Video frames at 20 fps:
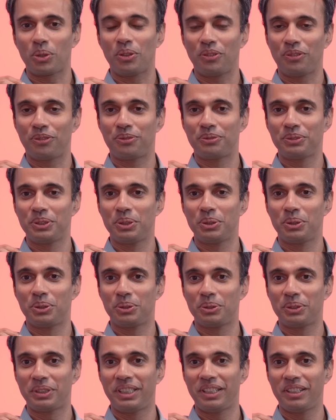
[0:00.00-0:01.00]
of,
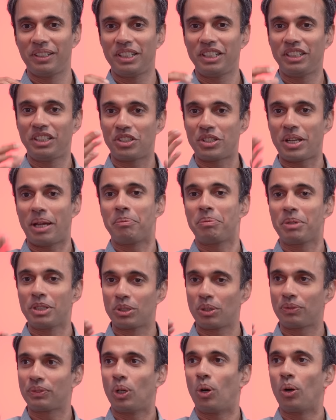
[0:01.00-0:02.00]
really the
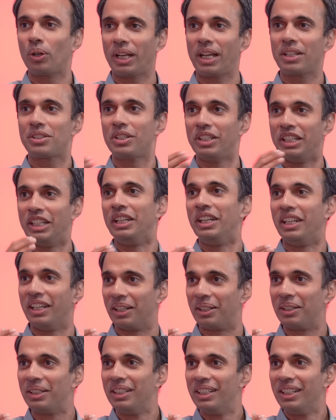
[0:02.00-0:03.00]
champions of the hot hatch in
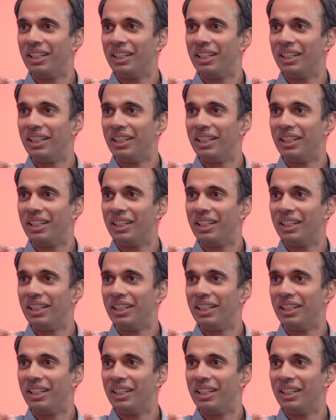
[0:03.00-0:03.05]
India.